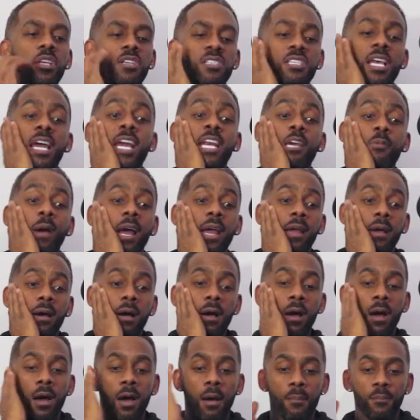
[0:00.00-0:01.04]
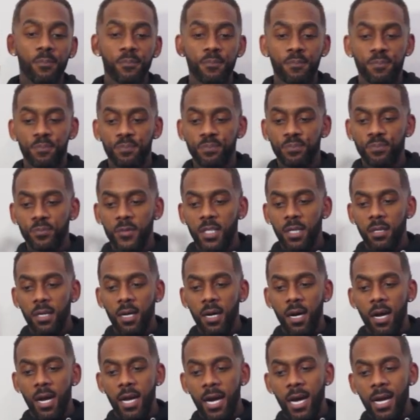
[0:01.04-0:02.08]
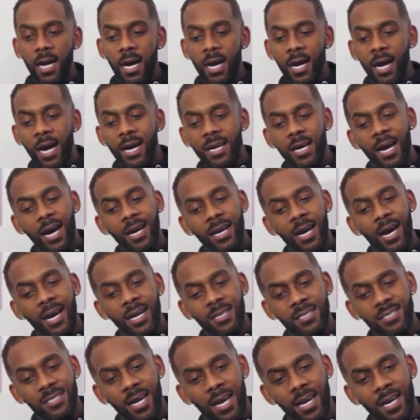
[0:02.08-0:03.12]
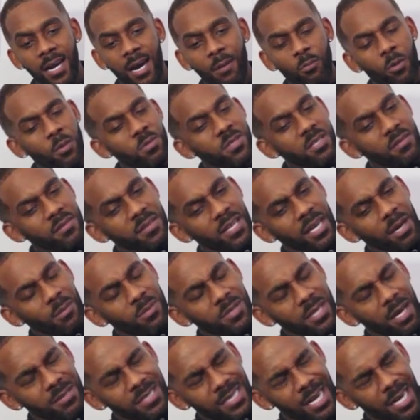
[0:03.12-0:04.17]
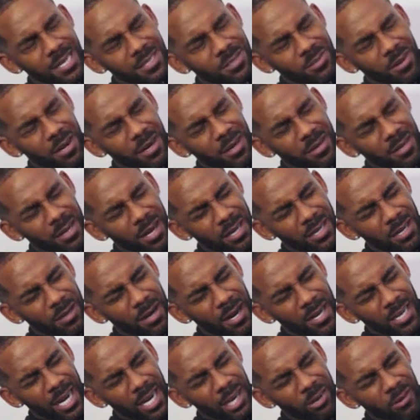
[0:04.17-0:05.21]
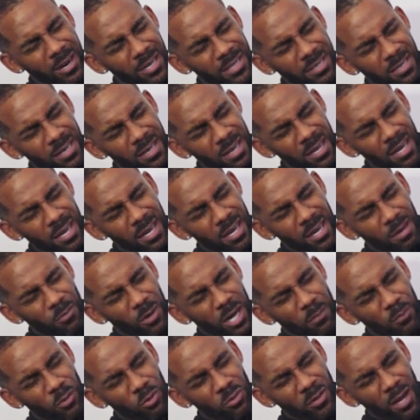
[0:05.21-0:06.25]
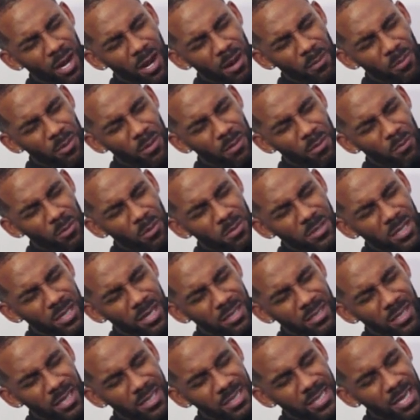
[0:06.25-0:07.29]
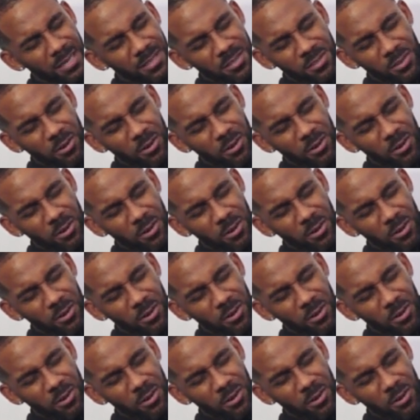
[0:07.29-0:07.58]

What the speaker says: So anyway, I what was the thing I was saying? Sorry, I digress. When I brought that up, what was the last thing I was saying?